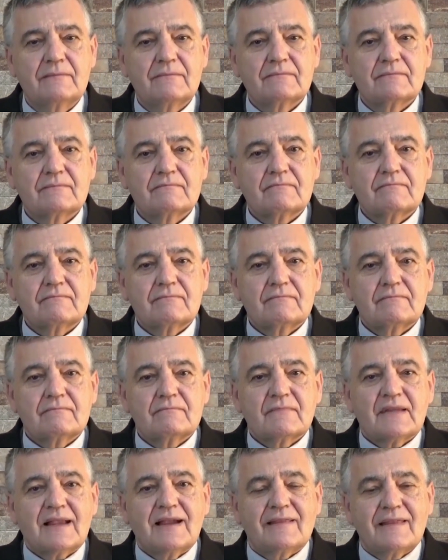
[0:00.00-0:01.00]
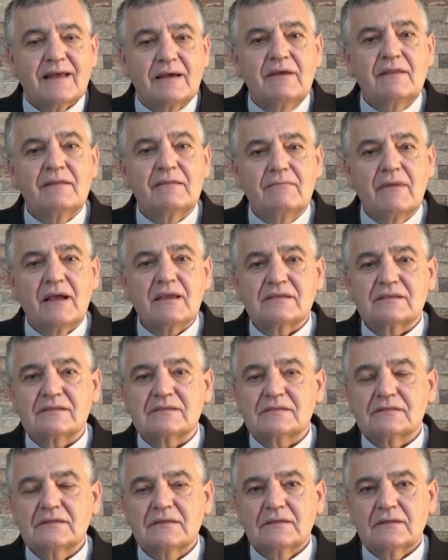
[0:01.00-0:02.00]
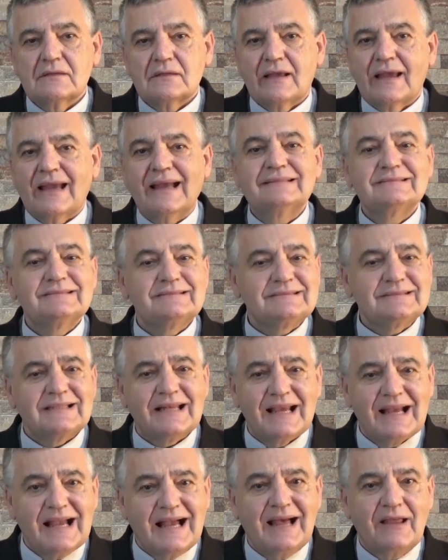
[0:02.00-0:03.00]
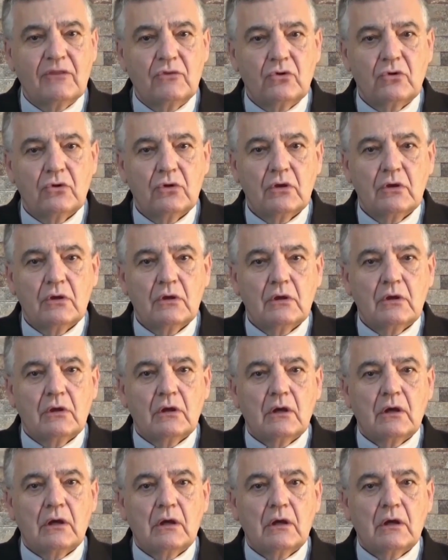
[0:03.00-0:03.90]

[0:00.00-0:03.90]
to cope with sins against the sixth commandment,